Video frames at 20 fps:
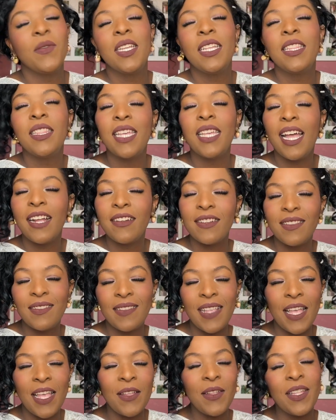in the Harrods
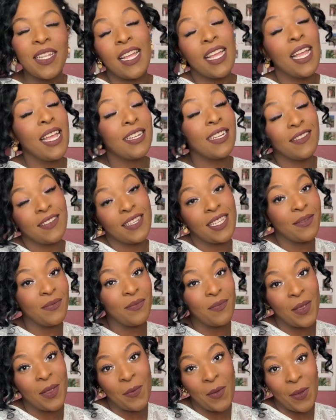sale, and actually
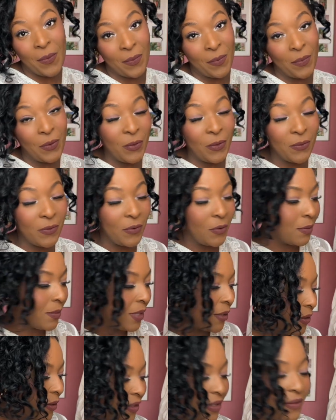my mum bought for me, which I